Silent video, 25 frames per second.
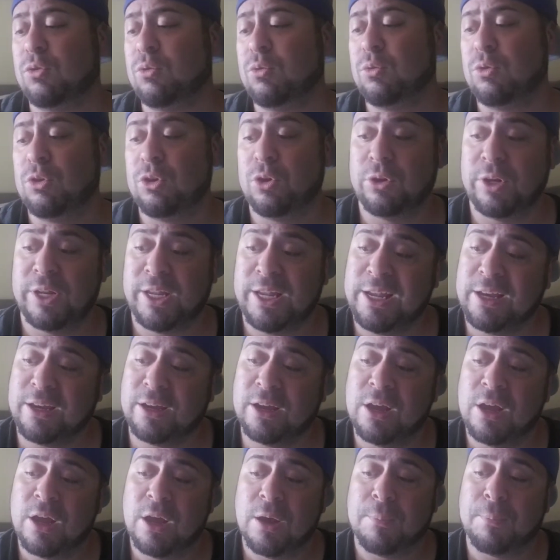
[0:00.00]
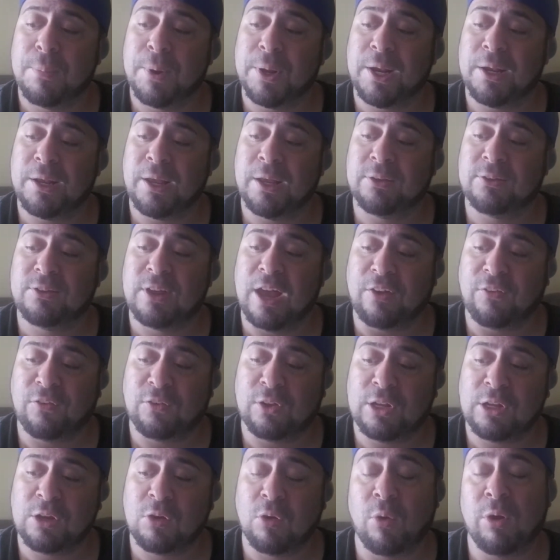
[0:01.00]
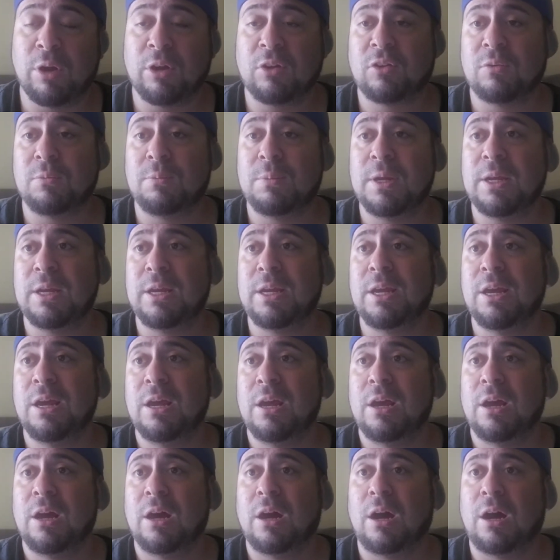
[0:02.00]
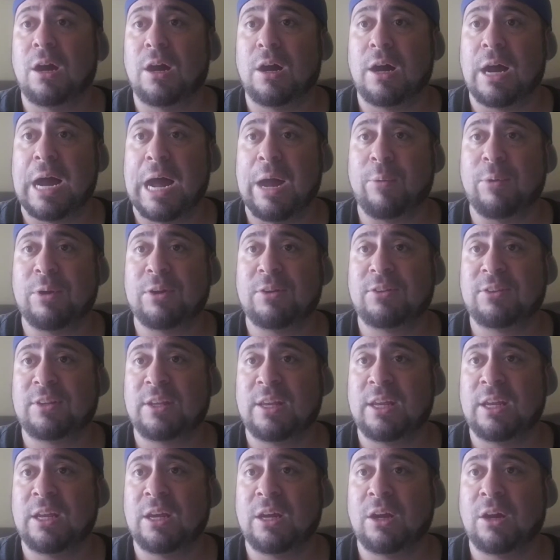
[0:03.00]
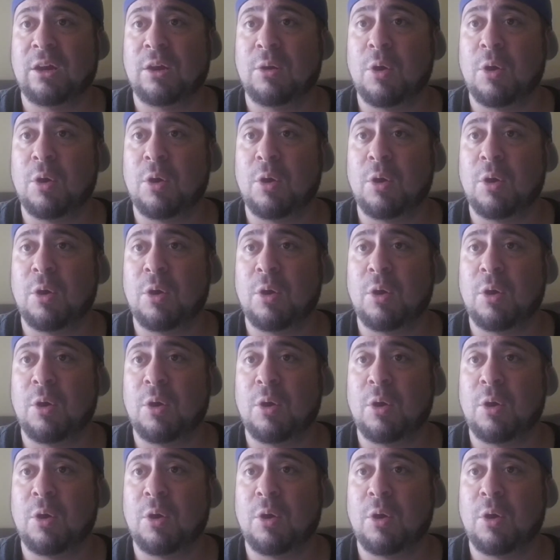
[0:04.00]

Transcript: unique, but it's definitely going to be, I would say,